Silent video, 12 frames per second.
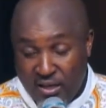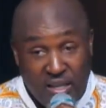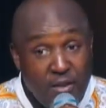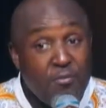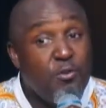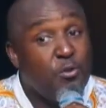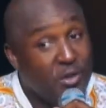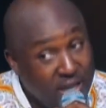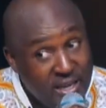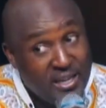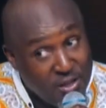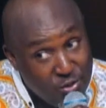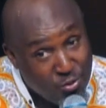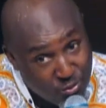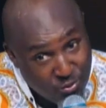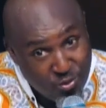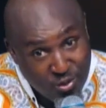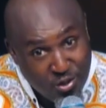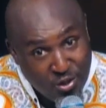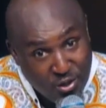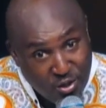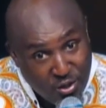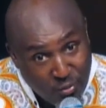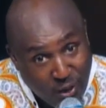If you really knew
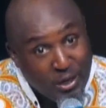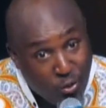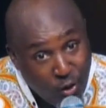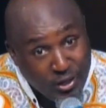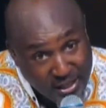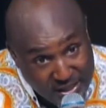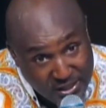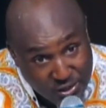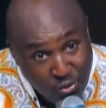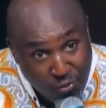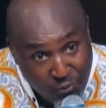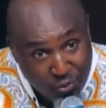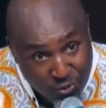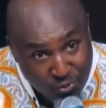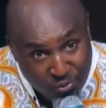what God has in store for you.